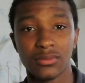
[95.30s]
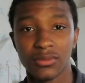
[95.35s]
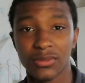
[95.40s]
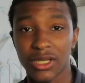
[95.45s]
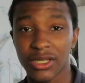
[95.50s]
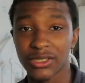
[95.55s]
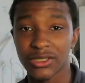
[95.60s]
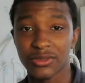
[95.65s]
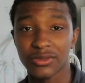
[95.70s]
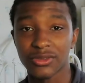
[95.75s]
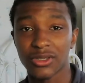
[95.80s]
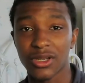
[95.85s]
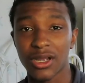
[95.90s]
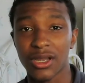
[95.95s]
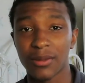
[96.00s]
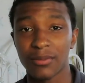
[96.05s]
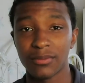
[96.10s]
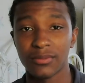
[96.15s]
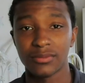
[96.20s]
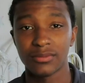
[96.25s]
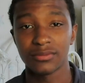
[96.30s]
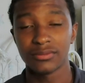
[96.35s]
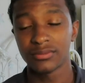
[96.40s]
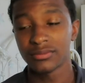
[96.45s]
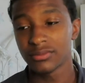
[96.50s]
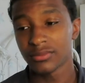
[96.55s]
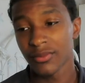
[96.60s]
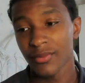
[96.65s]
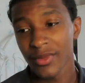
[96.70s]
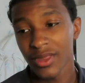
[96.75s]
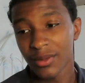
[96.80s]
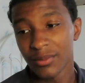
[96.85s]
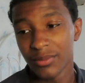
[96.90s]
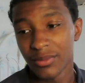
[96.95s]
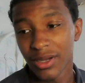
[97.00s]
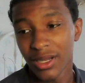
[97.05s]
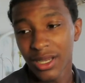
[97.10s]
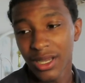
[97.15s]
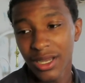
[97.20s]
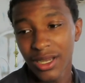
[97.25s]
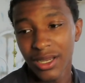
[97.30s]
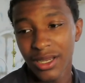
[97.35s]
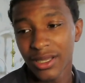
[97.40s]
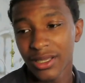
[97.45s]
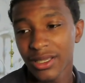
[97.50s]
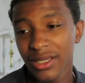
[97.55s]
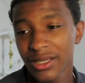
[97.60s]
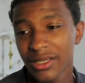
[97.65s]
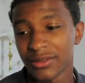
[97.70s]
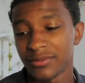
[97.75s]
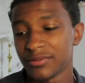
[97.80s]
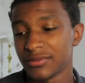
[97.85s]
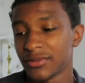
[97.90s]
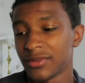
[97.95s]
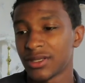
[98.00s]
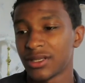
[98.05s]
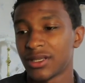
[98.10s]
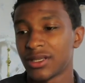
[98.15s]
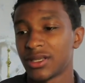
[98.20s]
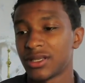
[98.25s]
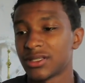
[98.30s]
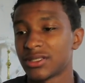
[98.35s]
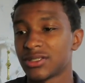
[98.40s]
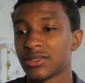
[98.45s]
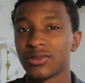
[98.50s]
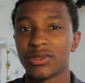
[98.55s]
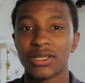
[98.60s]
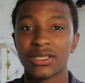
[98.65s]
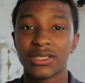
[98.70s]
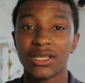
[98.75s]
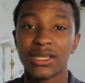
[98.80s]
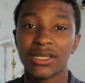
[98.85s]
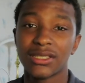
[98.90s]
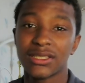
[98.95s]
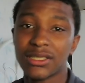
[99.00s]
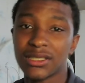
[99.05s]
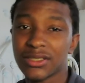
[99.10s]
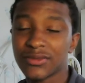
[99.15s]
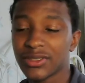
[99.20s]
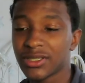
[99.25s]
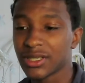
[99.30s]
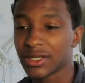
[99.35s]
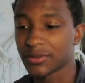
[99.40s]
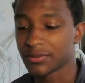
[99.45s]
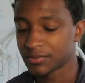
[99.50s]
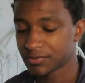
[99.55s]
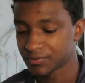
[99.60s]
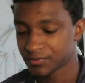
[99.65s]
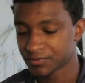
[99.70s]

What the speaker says: They're subscribed. But, yeah. So, let's get into this video.